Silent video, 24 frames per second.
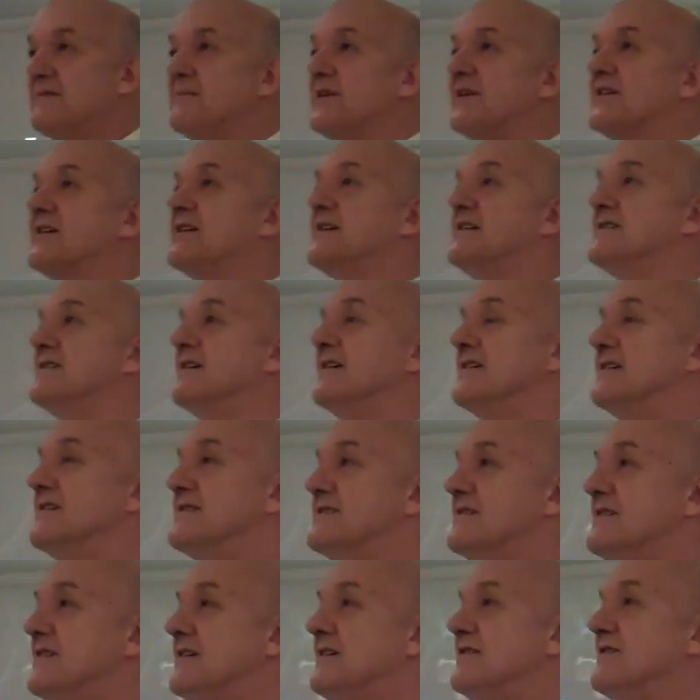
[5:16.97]
But he did
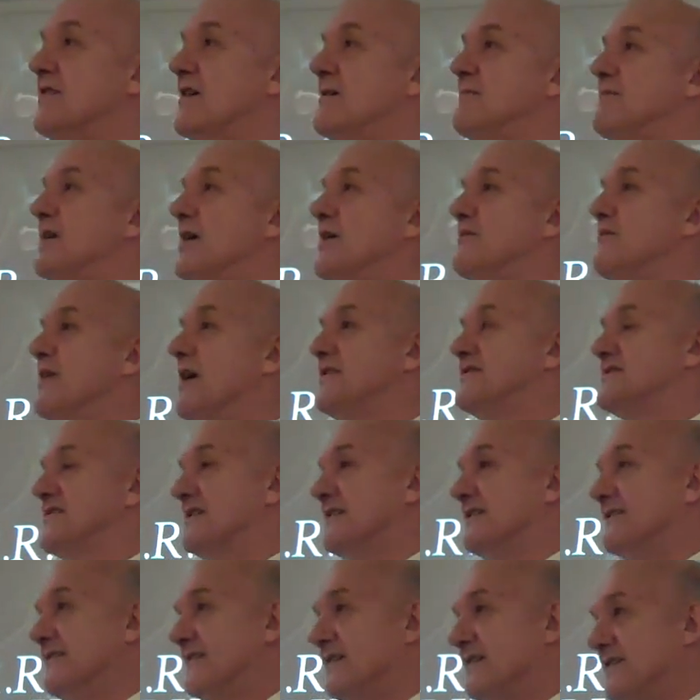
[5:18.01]
it not by
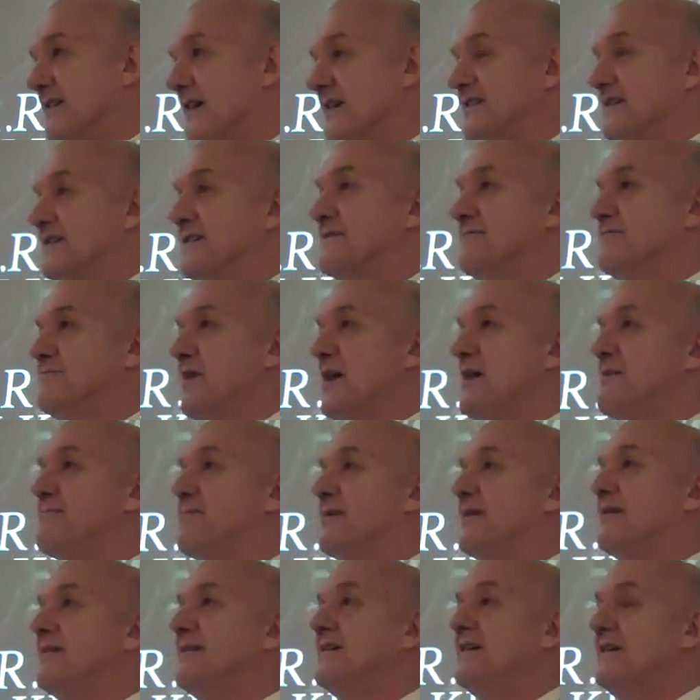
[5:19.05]
writing another
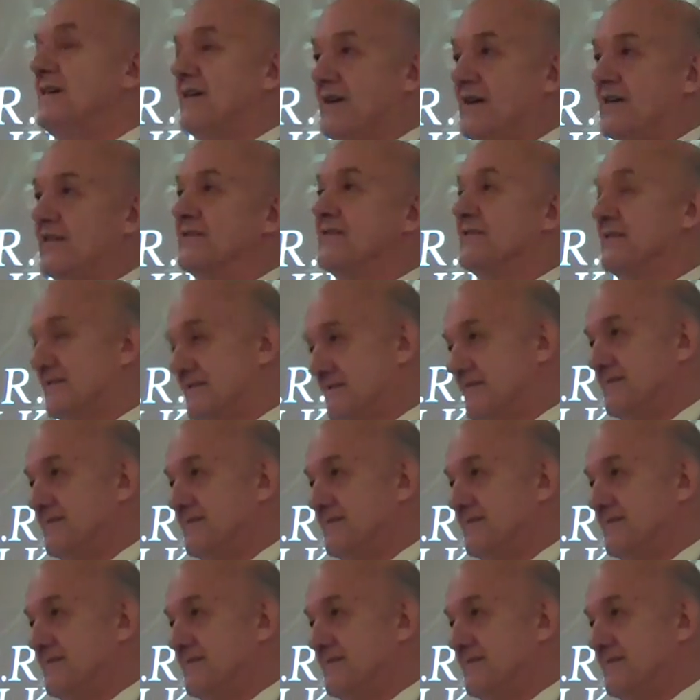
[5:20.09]
paper on